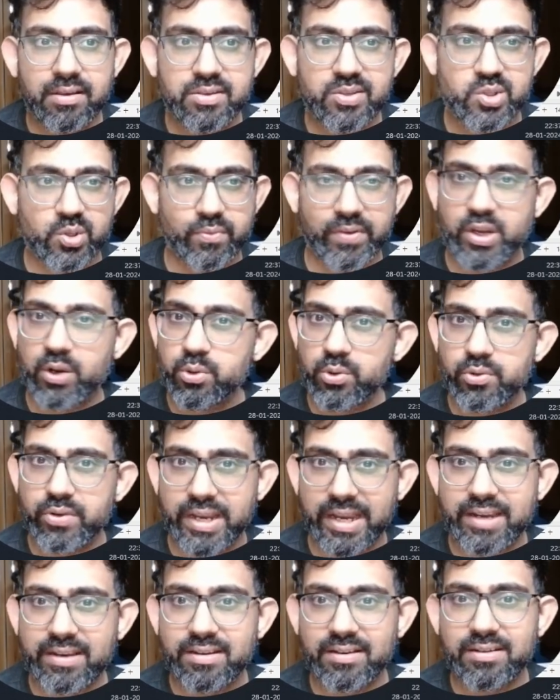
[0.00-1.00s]
So we go to
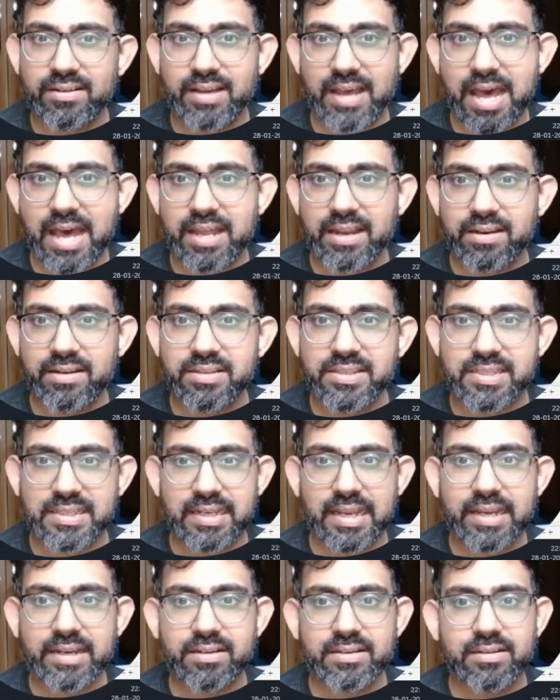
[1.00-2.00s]
data and
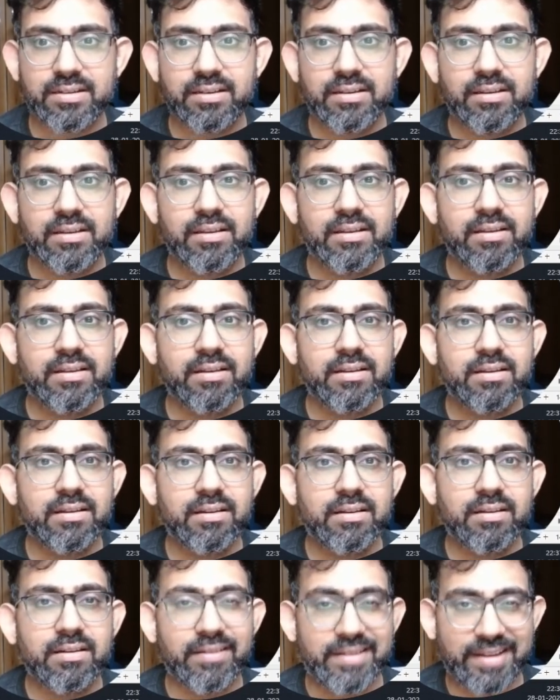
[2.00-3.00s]
select
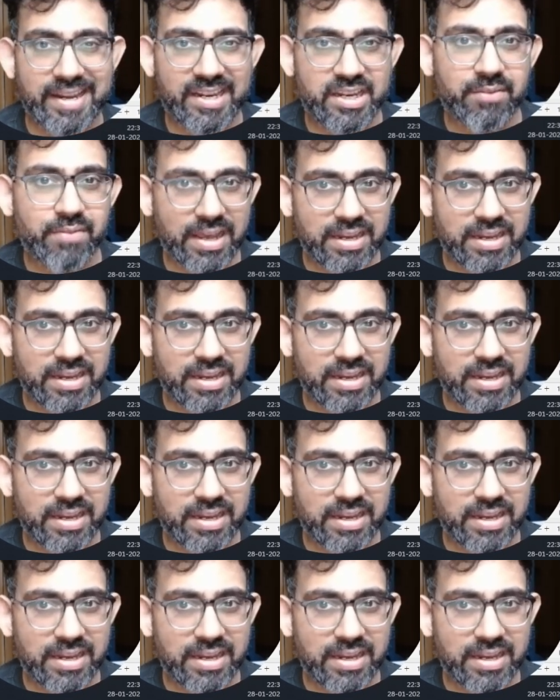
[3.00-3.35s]
data